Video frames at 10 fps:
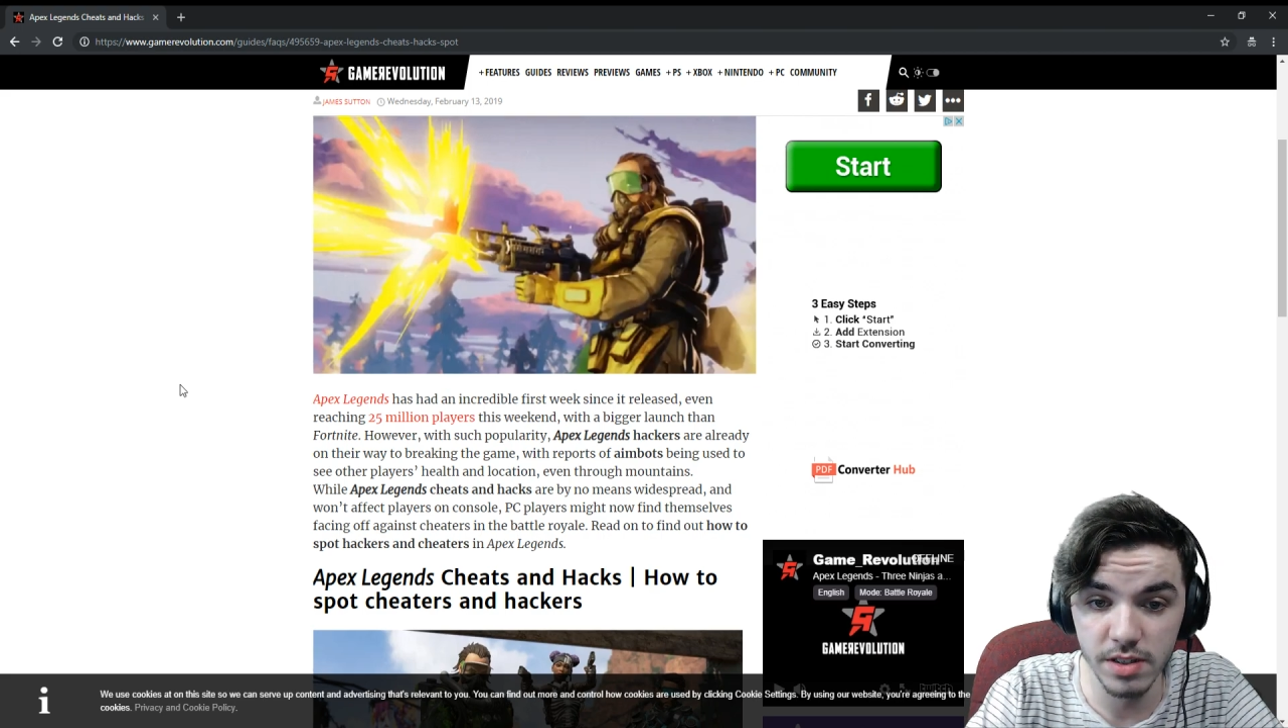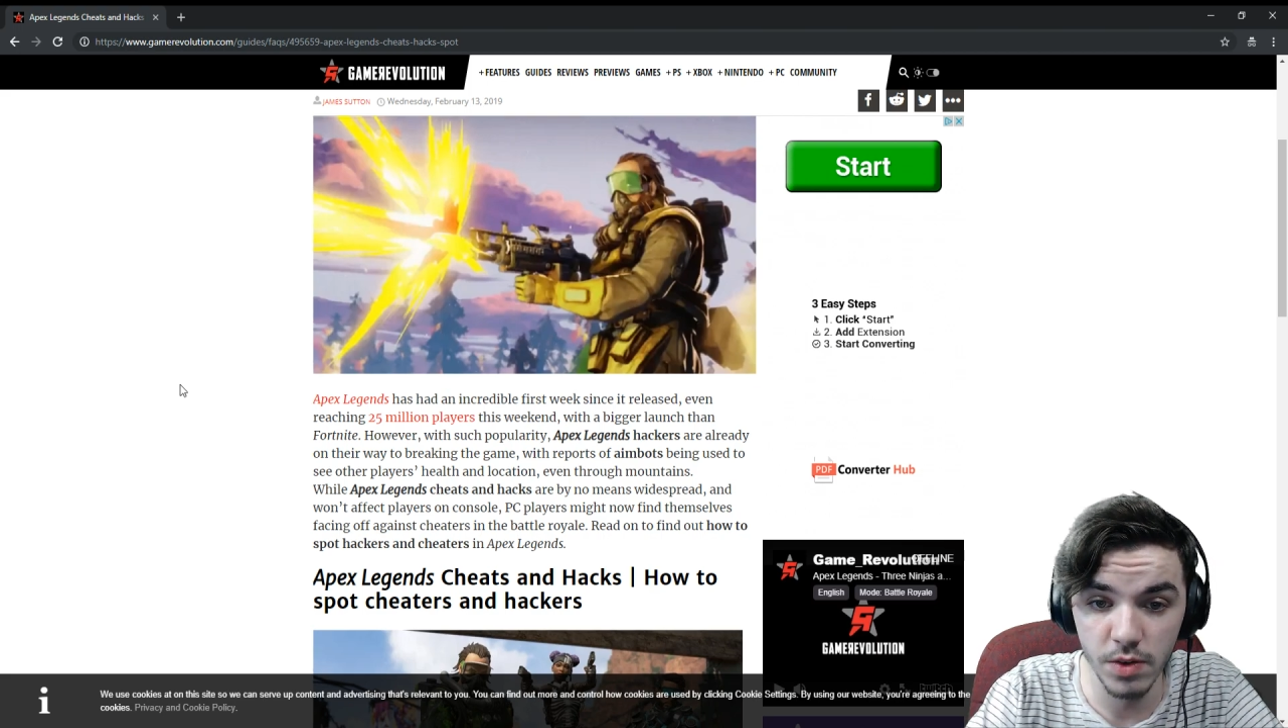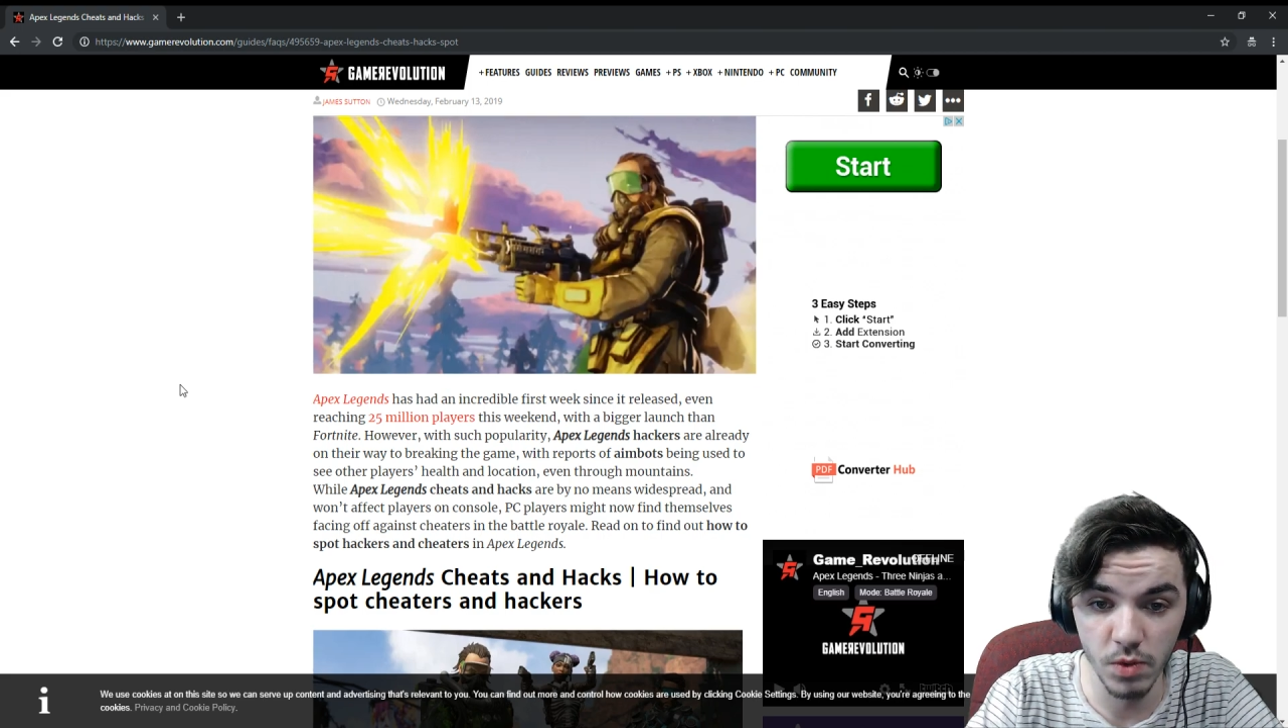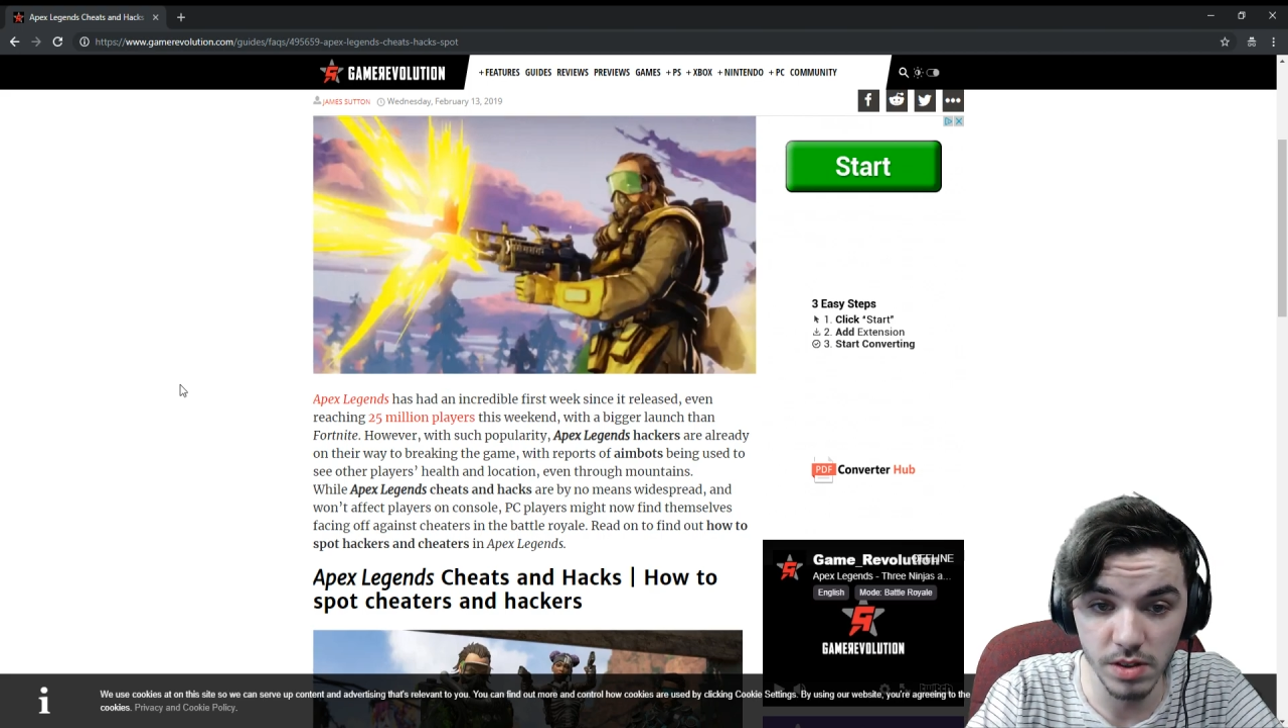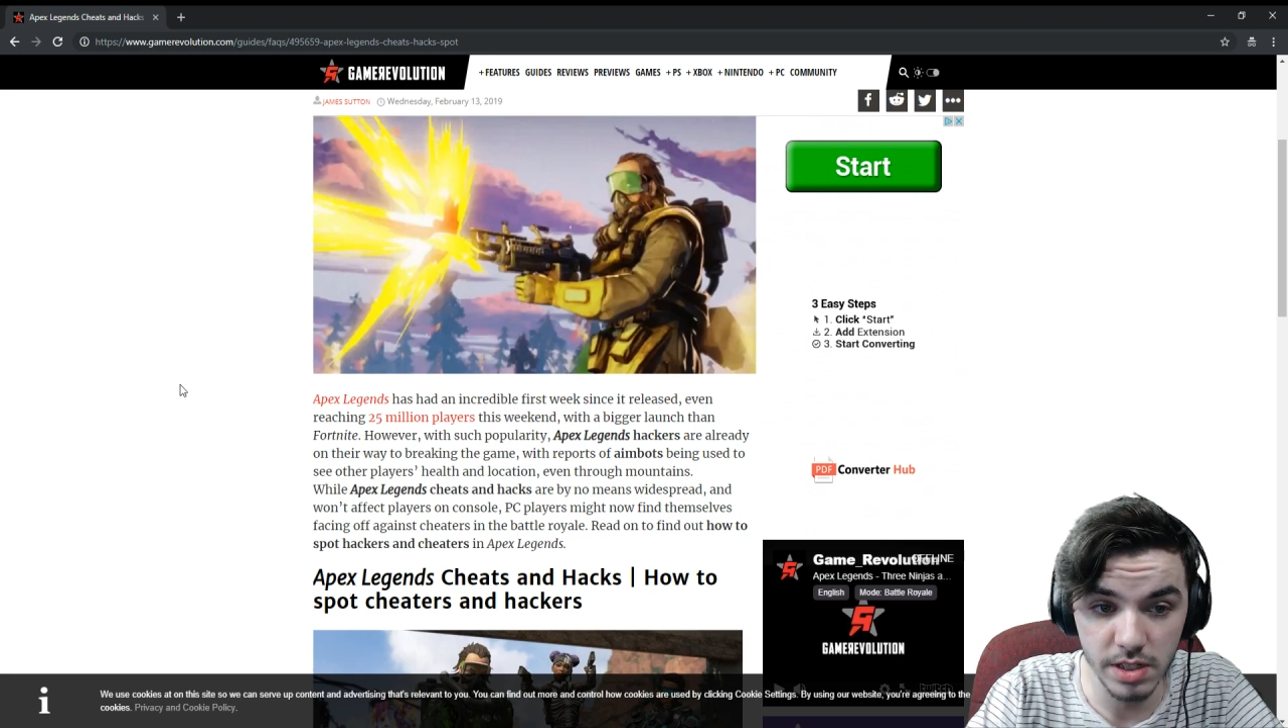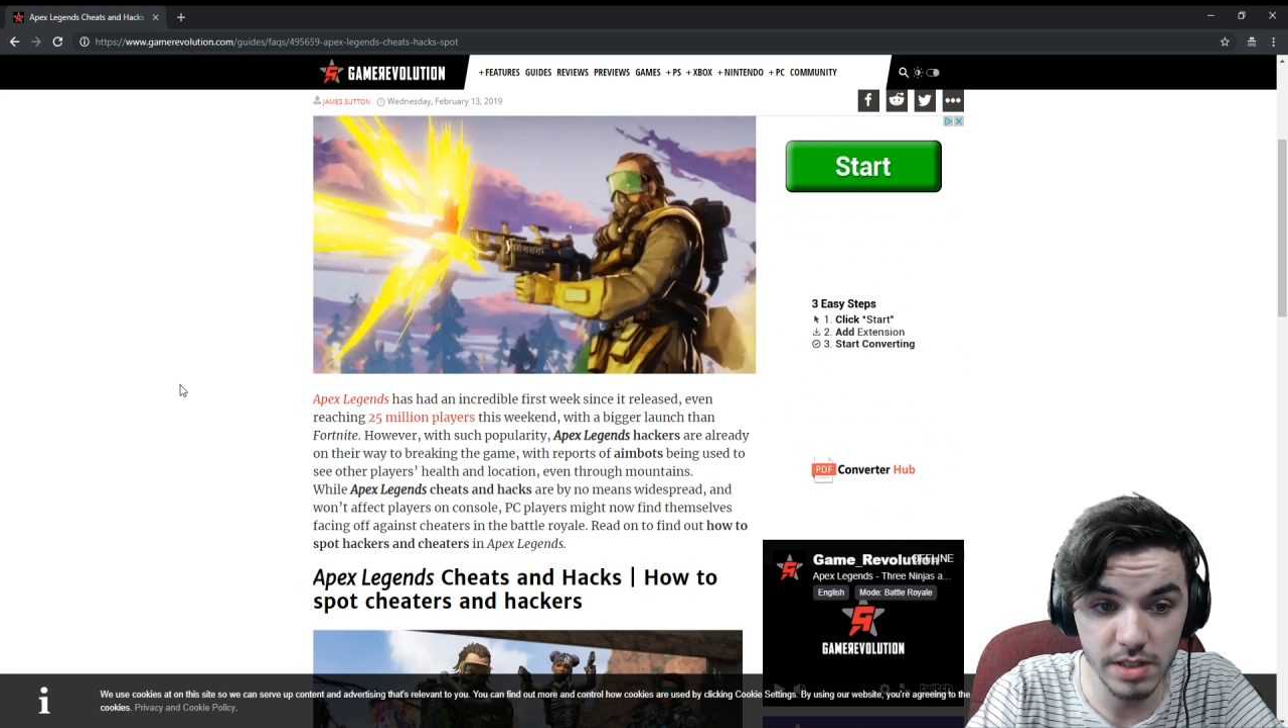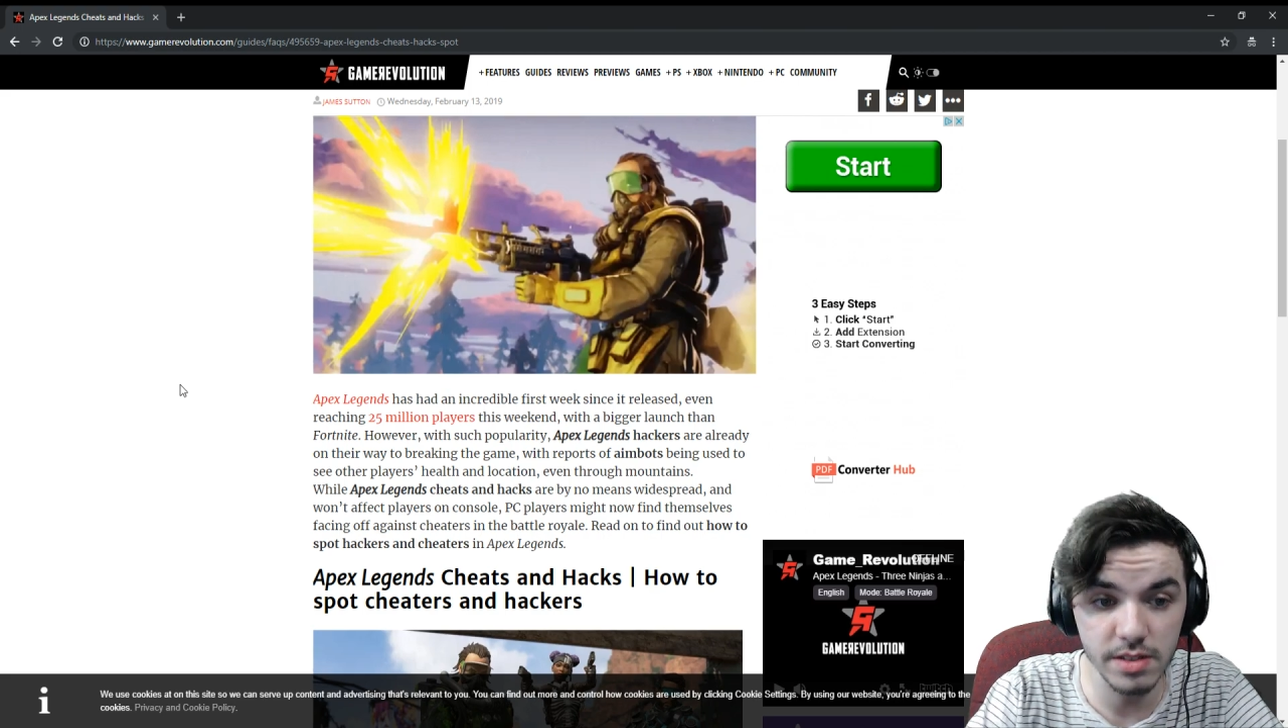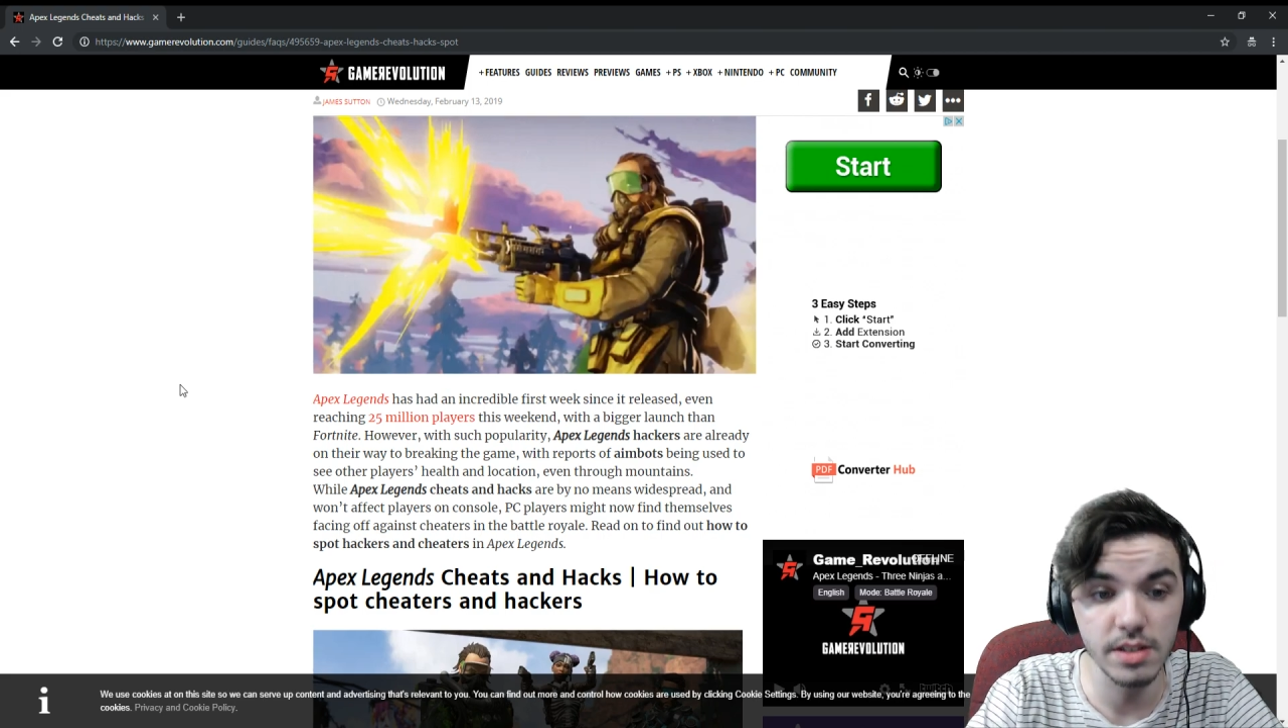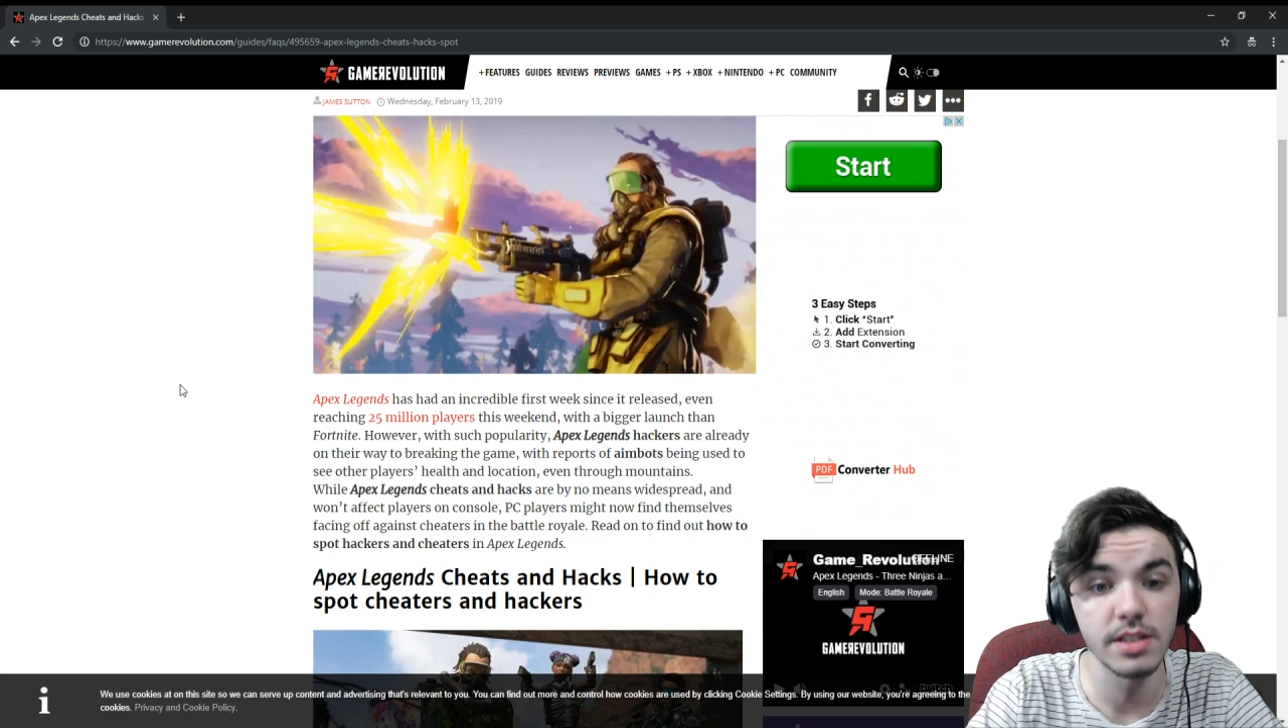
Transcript: it released.